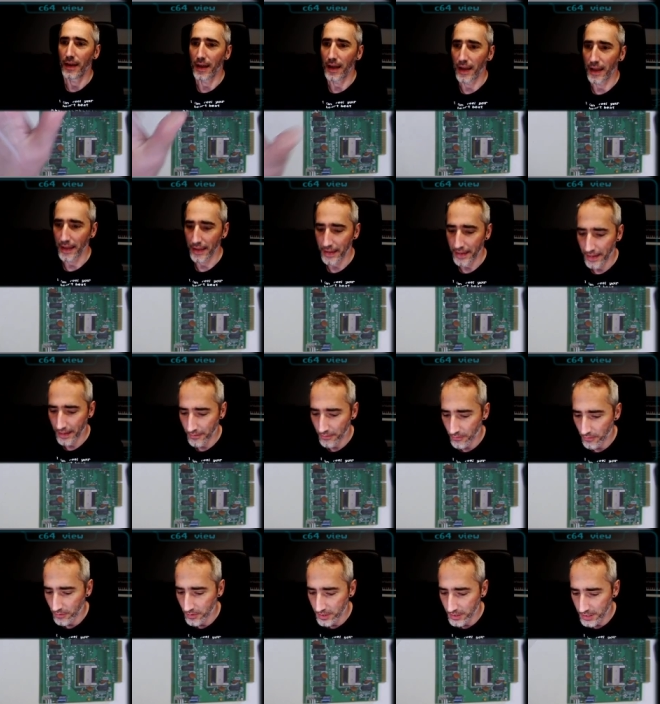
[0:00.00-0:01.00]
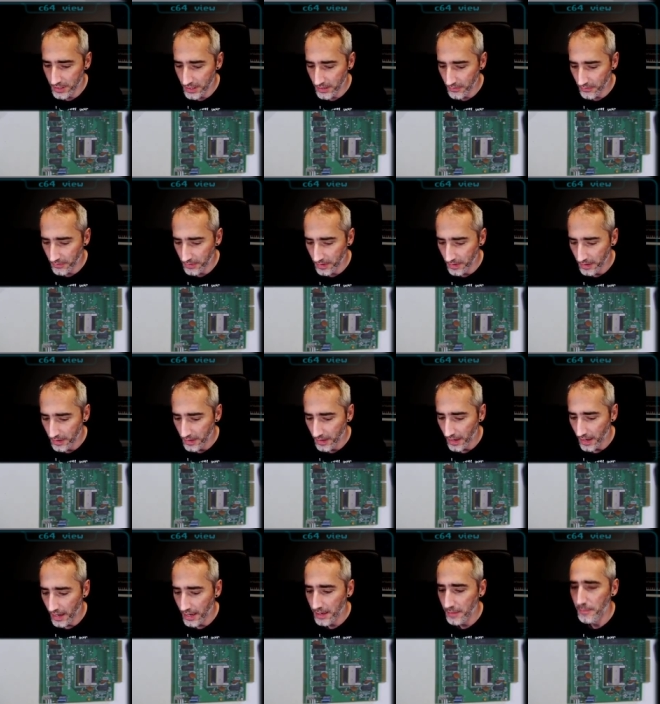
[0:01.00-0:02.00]
I have received
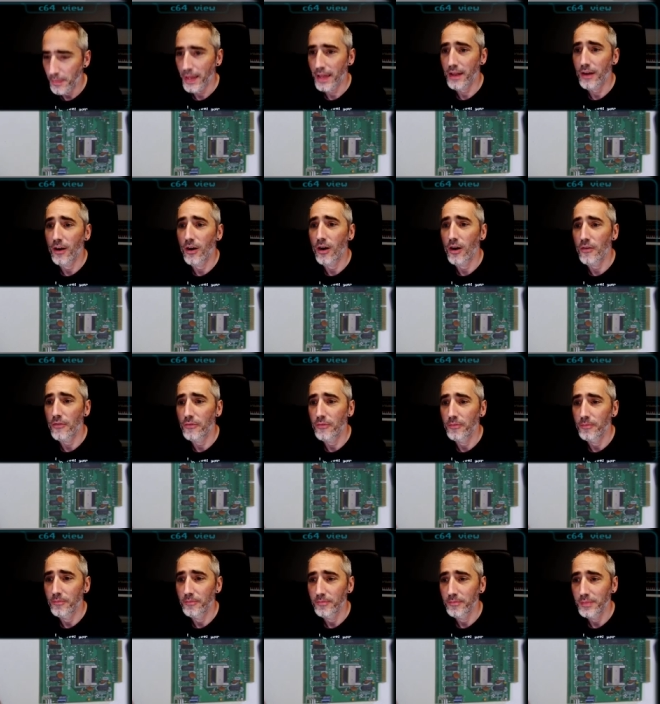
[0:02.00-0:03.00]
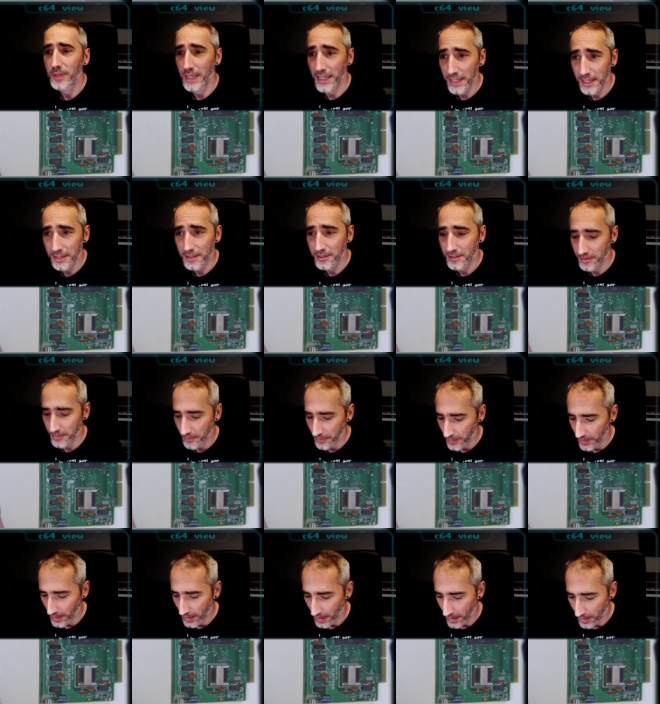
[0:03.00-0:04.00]
a bag of keys
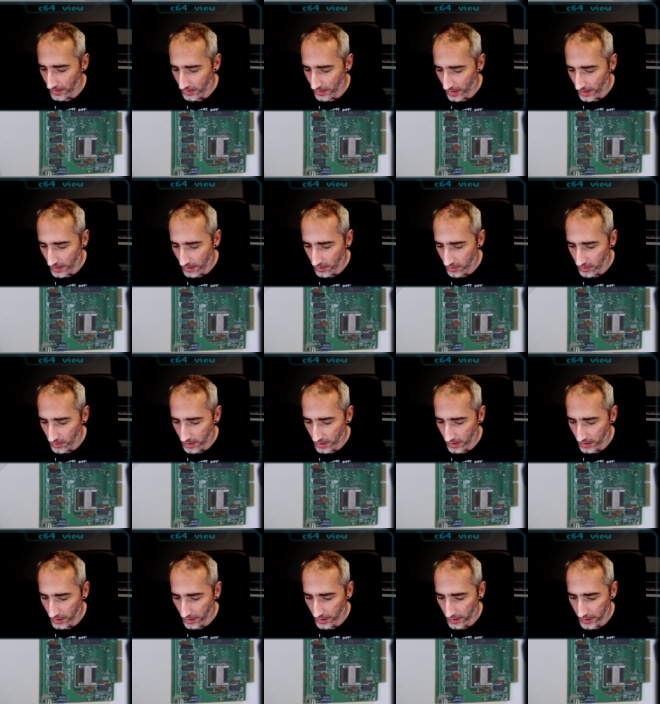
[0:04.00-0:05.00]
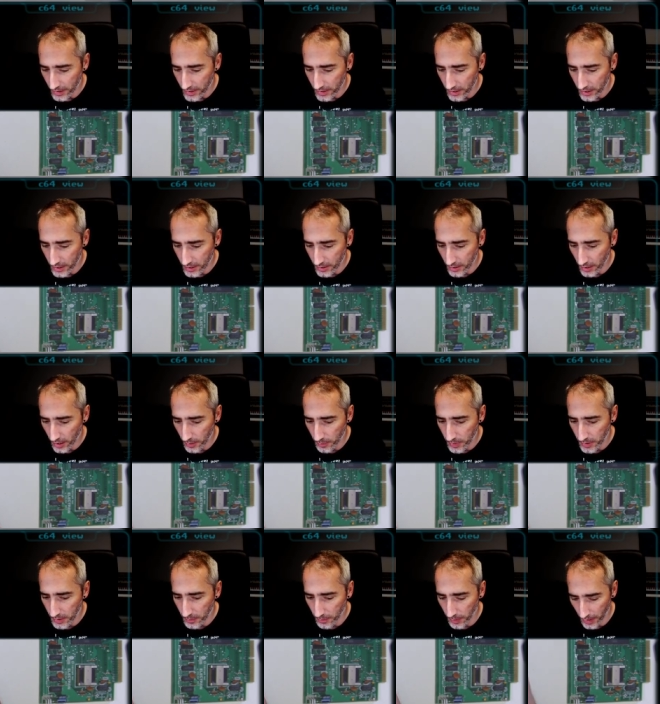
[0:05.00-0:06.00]
and they look uh, indeed a
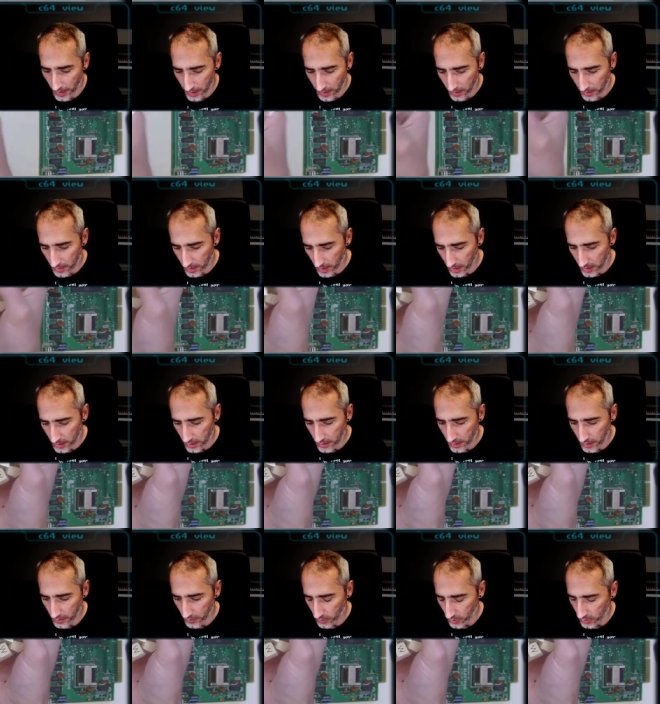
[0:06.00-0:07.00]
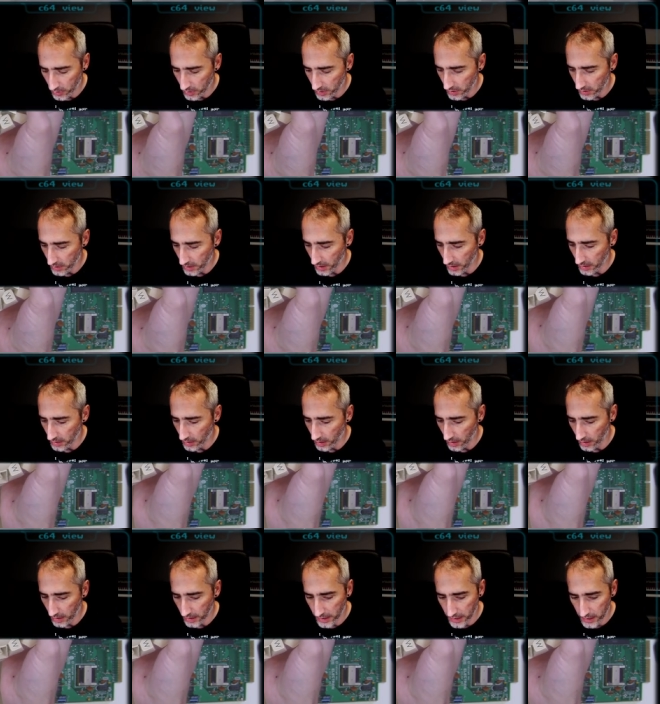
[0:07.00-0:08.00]
bit better than the ones that
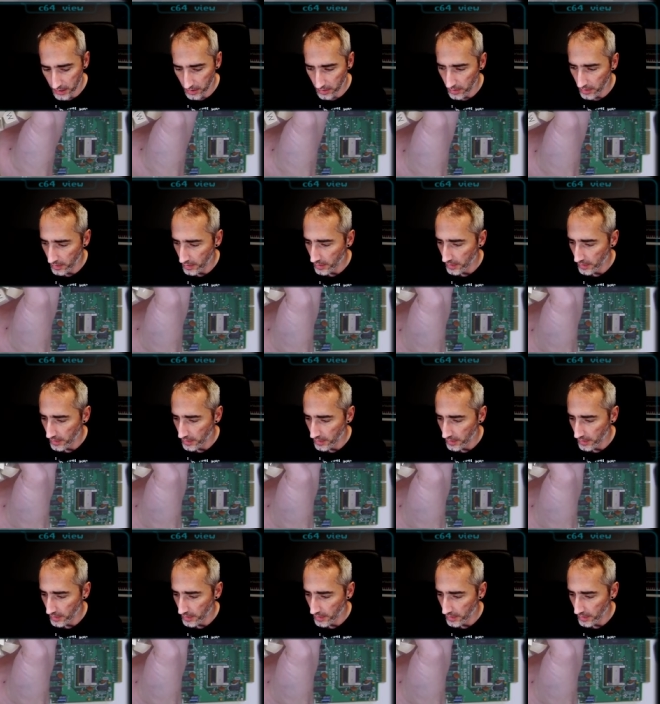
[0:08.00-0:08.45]
are here.